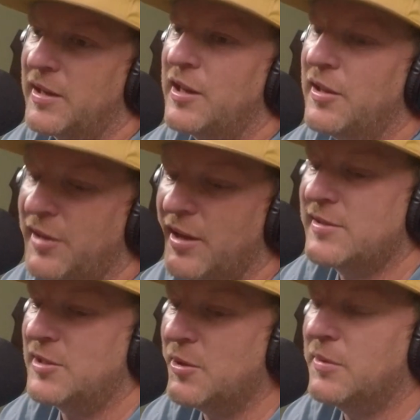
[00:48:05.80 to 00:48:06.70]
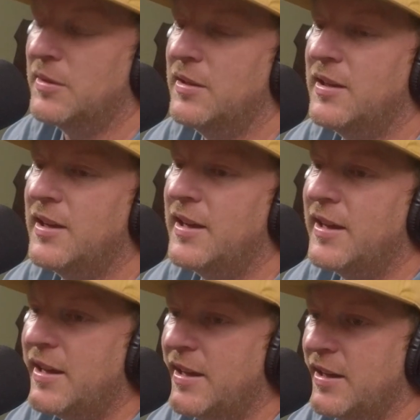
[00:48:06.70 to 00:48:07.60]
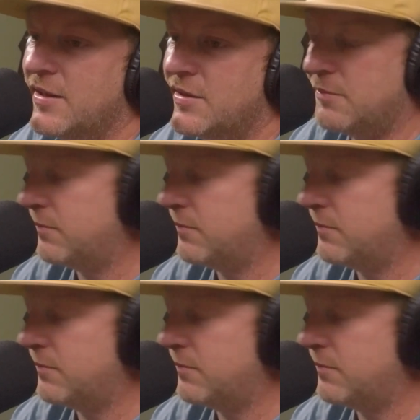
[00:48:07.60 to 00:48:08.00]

and killing Osceola is